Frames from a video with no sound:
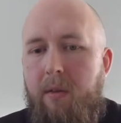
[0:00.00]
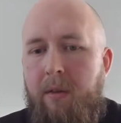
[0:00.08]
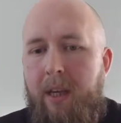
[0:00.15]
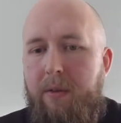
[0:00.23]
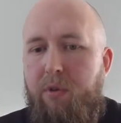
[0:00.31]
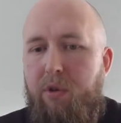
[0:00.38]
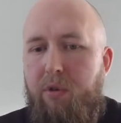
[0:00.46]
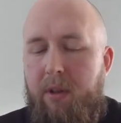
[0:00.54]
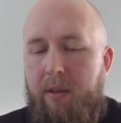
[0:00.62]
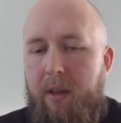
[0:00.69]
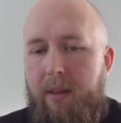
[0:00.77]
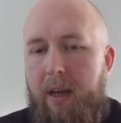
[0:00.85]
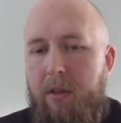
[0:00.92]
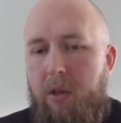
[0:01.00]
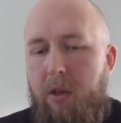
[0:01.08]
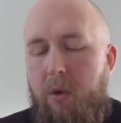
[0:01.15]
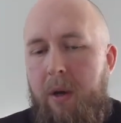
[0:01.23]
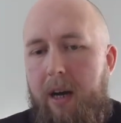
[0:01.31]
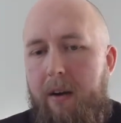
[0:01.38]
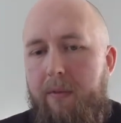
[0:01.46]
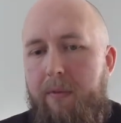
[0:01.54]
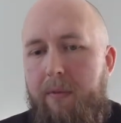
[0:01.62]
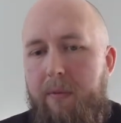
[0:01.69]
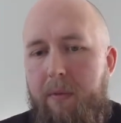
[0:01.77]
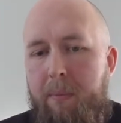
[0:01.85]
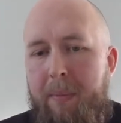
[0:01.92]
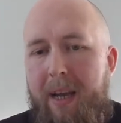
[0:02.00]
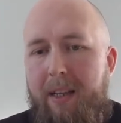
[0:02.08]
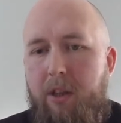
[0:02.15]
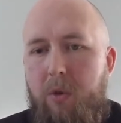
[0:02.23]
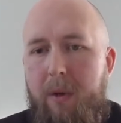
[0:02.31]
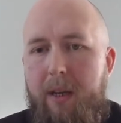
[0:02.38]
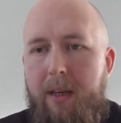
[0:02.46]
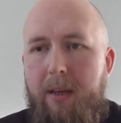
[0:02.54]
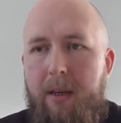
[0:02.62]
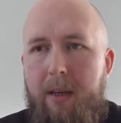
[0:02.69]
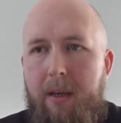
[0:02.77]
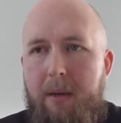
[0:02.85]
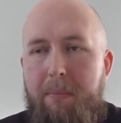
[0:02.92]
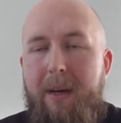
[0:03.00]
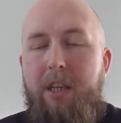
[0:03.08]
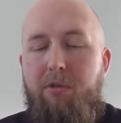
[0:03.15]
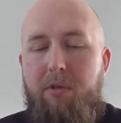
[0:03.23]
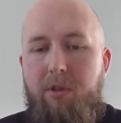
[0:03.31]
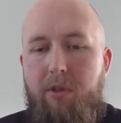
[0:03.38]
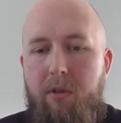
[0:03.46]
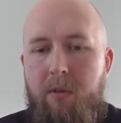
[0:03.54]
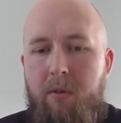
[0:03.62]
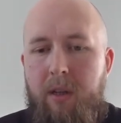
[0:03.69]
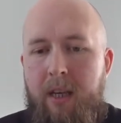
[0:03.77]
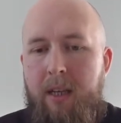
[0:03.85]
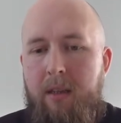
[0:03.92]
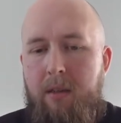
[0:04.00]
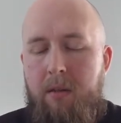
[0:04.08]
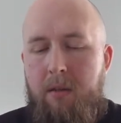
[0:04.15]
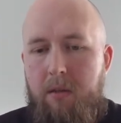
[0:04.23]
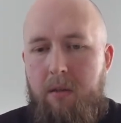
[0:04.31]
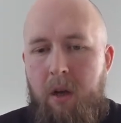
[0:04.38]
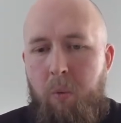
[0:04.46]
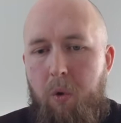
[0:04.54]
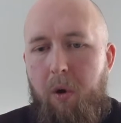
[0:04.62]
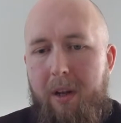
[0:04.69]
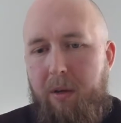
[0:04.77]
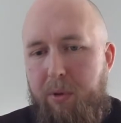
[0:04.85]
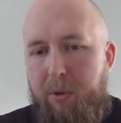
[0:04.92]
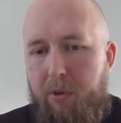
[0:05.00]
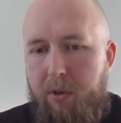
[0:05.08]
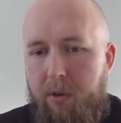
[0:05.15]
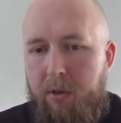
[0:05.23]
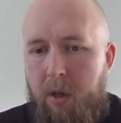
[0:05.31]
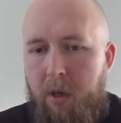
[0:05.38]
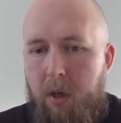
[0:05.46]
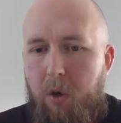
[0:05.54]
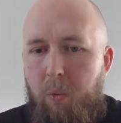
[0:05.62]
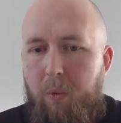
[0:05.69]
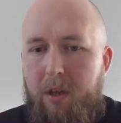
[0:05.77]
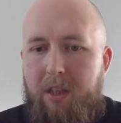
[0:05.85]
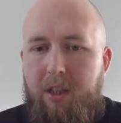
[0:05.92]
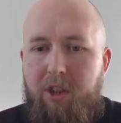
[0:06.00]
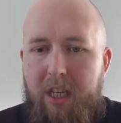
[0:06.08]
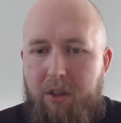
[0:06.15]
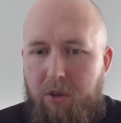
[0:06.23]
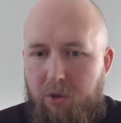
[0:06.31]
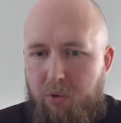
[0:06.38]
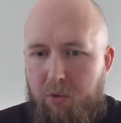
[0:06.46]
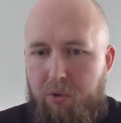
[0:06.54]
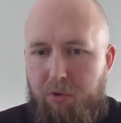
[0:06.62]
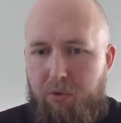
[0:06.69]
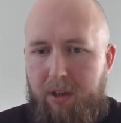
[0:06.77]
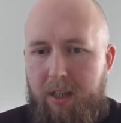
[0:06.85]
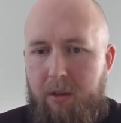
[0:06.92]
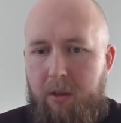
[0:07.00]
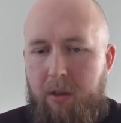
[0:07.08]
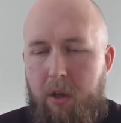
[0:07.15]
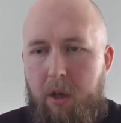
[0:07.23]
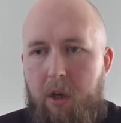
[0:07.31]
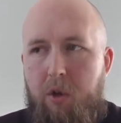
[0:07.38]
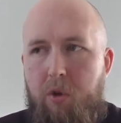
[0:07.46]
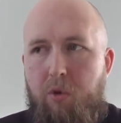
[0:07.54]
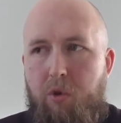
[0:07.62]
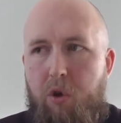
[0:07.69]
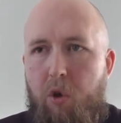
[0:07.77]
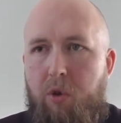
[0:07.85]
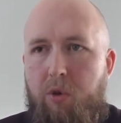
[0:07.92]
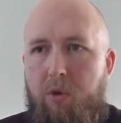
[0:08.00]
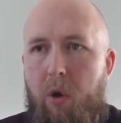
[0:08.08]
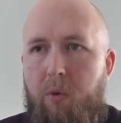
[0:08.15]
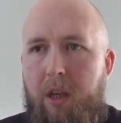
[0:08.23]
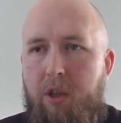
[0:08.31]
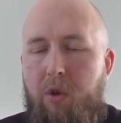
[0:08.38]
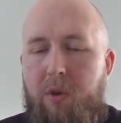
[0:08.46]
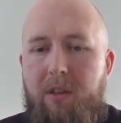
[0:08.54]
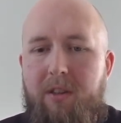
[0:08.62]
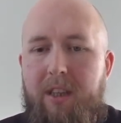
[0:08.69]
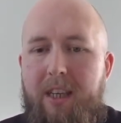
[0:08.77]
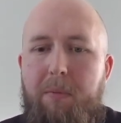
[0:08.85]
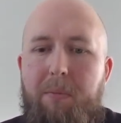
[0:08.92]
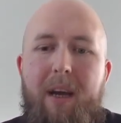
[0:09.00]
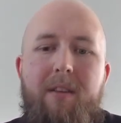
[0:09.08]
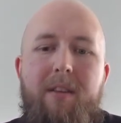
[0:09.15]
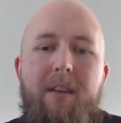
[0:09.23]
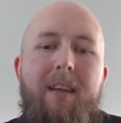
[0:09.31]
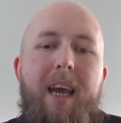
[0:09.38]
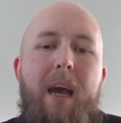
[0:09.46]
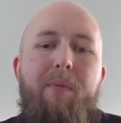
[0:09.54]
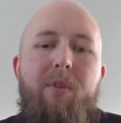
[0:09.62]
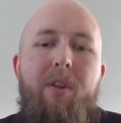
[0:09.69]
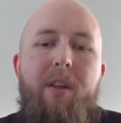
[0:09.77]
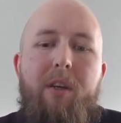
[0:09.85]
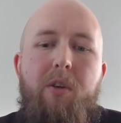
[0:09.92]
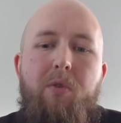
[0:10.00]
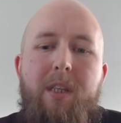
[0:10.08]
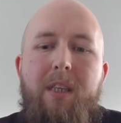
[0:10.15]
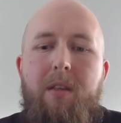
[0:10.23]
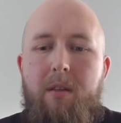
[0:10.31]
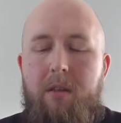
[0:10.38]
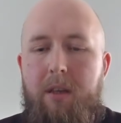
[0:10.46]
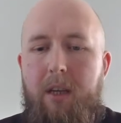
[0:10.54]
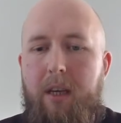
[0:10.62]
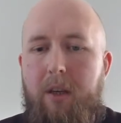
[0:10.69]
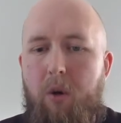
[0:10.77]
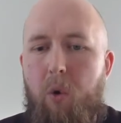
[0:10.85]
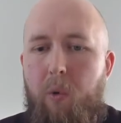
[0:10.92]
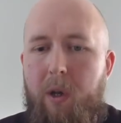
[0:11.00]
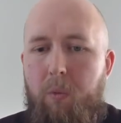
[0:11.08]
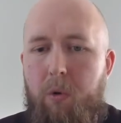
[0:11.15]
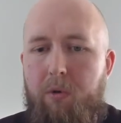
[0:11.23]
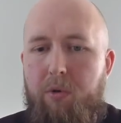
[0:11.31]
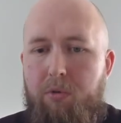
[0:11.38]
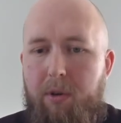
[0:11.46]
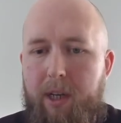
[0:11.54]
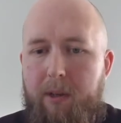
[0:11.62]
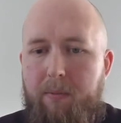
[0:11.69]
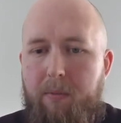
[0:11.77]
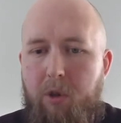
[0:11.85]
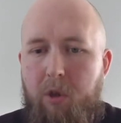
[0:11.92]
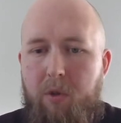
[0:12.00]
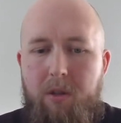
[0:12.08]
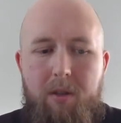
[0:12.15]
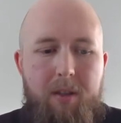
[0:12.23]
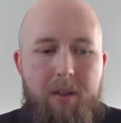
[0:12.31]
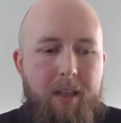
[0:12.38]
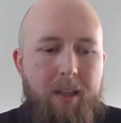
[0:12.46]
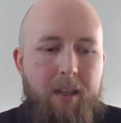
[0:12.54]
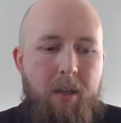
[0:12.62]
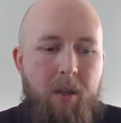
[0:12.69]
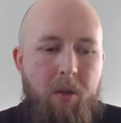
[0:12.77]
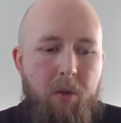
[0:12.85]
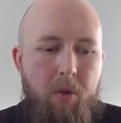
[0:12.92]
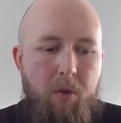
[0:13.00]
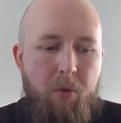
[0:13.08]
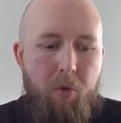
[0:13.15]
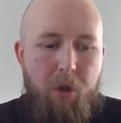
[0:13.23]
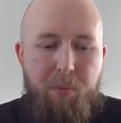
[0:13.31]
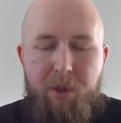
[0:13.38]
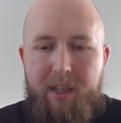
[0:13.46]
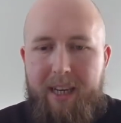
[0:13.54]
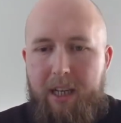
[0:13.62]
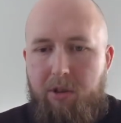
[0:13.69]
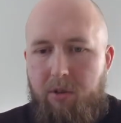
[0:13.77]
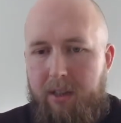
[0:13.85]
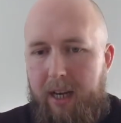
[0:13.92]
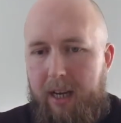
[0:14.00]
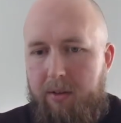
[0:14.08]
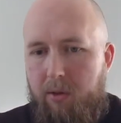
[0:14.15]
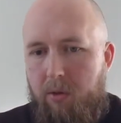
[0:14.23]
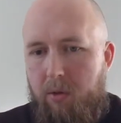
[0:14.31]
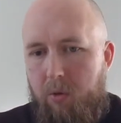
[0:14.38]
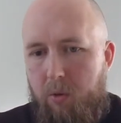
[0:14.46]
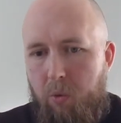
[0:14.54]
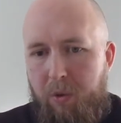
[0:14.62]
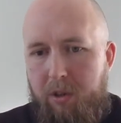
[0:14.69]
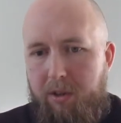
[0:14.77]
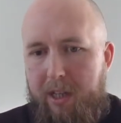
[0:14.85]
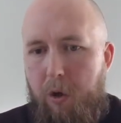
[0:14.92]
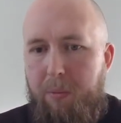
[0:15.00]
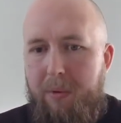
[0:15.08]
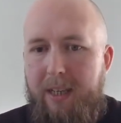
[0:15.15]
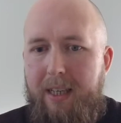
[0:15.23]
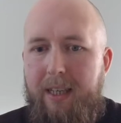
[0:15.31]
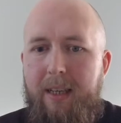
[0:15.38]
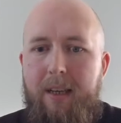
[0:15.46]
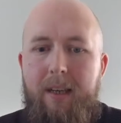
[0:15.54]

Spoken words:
that you have made into a major incident, is a one-click button, which then changes your screen so that you can see basically everything that you need to see all in one screen. You can see your communication tasks, which tell me